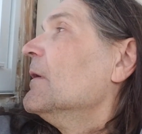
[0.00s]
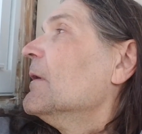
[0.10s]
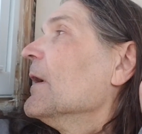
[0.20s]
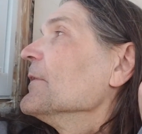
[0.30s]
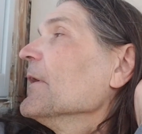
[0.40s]

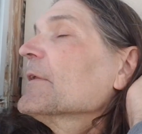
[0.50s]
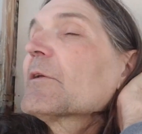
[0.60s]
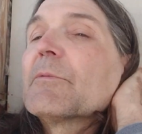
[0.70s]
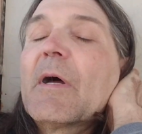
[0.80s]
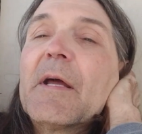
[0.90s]
I'd like
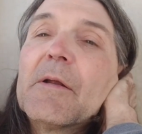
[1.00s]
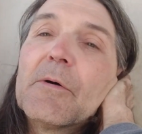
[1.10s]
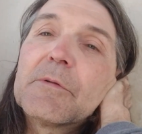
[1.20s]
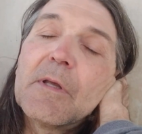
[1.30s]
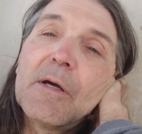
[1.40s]
to ride
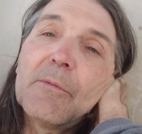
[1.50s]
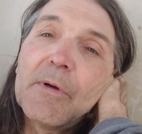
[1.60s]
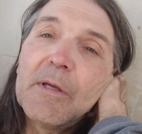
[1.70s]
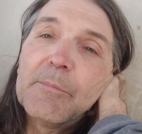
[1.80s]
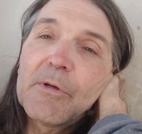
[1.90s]
out that
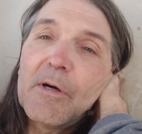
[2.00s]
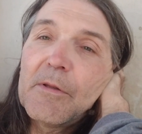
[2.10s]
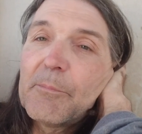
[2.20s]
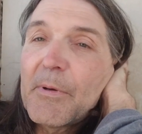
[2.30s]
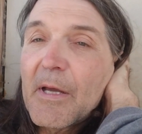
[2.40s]
way, but all the
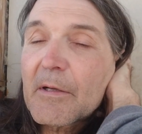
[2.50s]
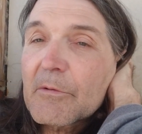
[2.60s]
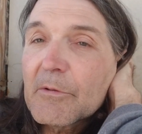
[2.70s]
back